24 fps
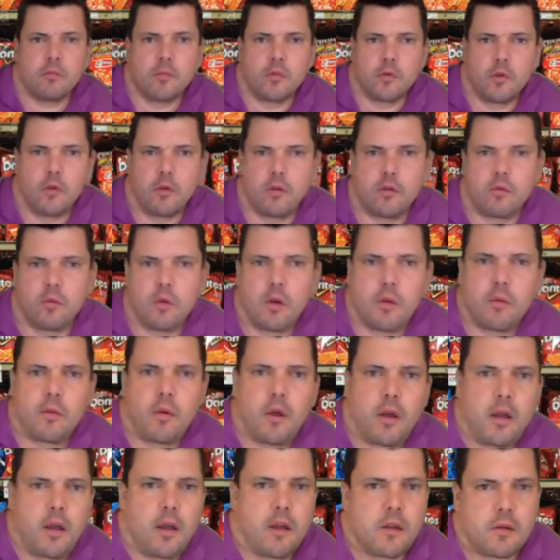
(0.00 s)
Goes away when I
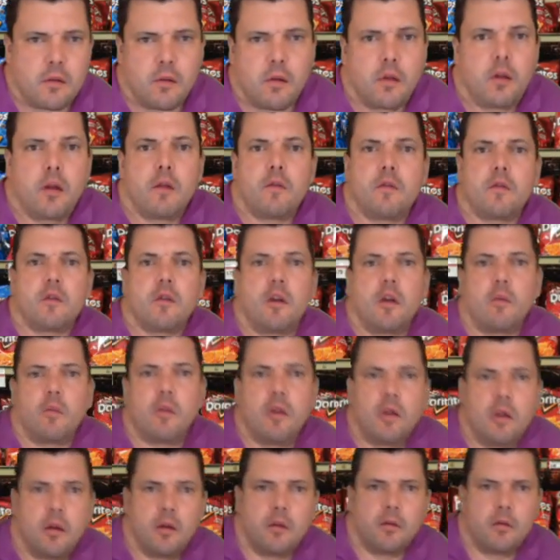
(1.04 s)
eat, so I never stop
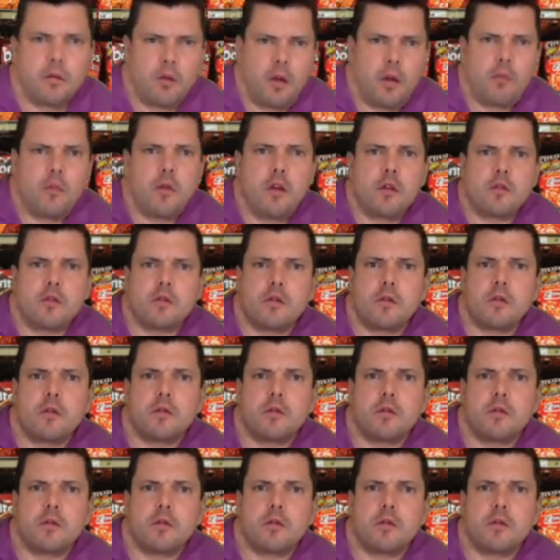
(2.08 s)
eating. I'm not sure.